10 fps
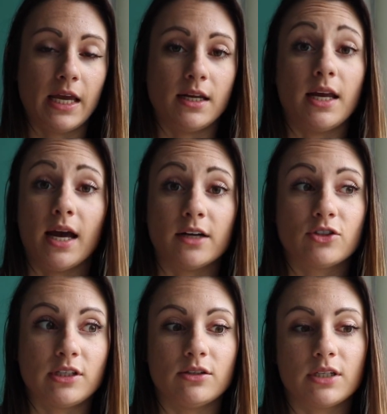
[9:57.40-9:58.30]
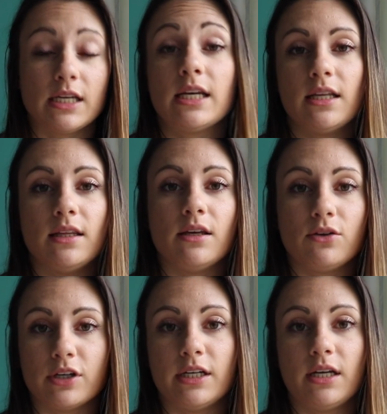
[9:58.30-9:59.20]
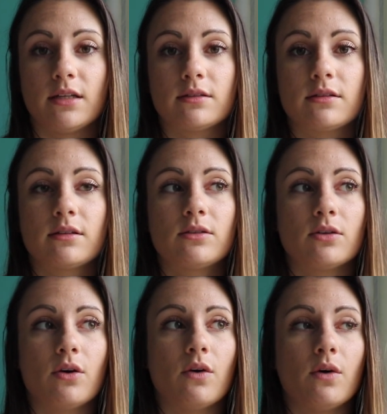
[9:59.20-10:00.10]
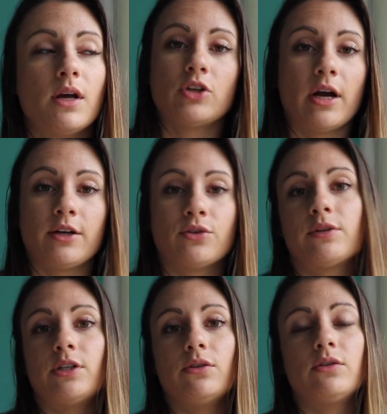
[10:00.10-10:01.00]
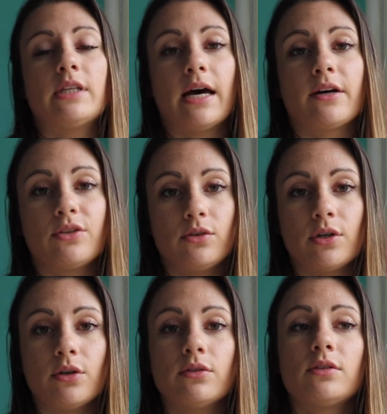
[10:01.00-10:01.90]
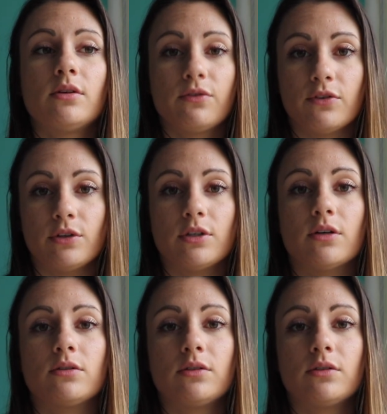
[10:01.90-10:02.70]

and actually looking in the ingredients. So trying to reduce that glucose, fructose,